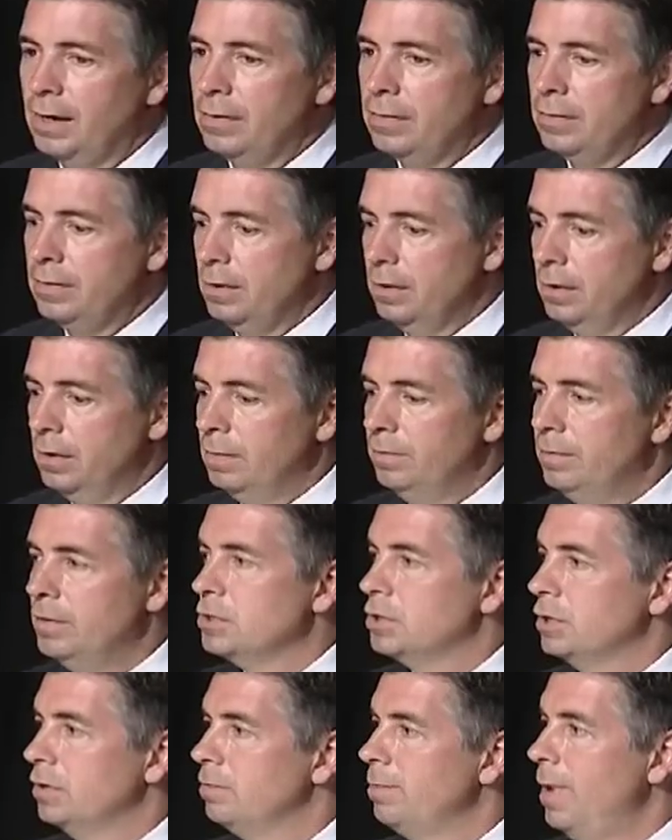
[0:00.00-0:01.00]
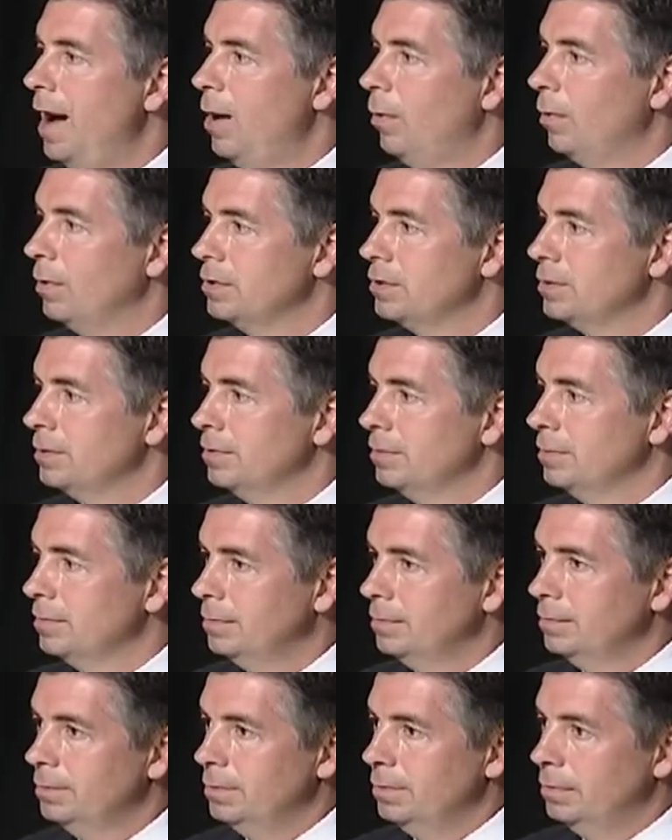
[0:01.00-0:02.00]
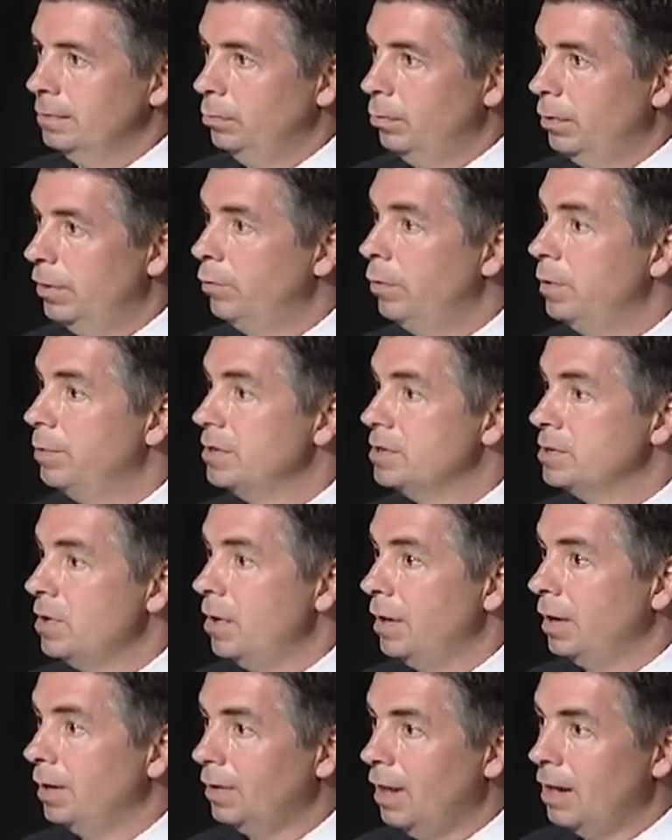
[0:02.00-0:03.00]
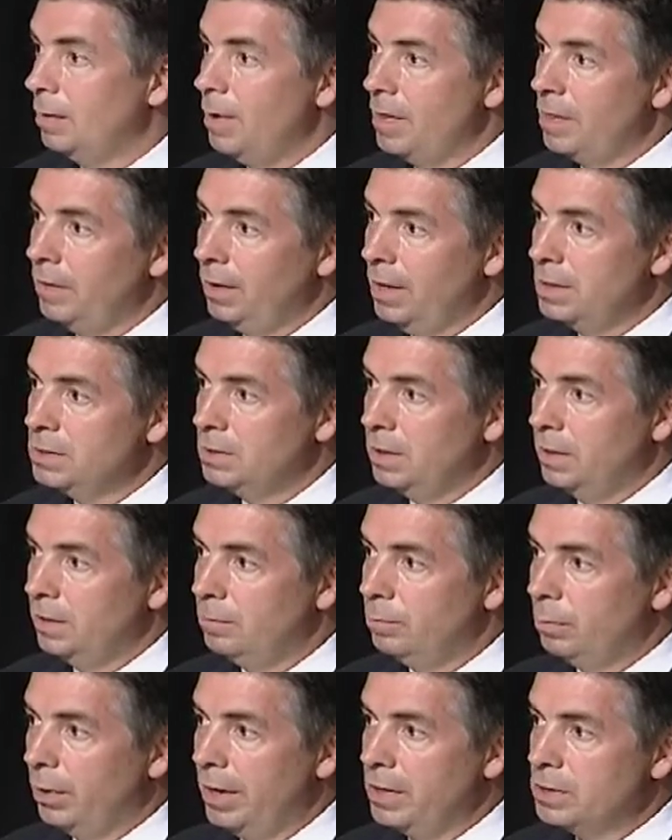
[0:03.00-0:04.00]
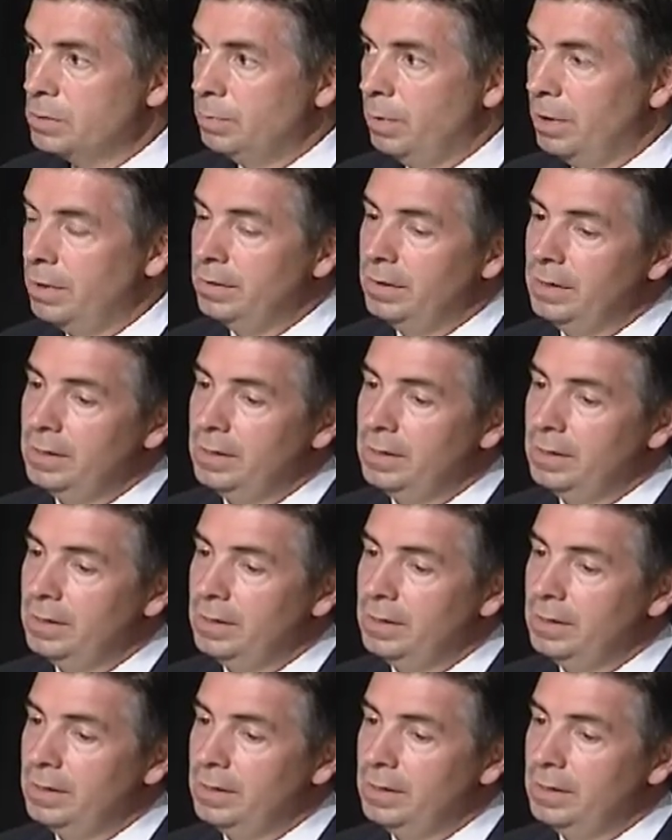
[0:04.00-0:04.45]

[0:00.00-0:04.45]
of the division of powers we, have been talking a lot about the legislative branch, but the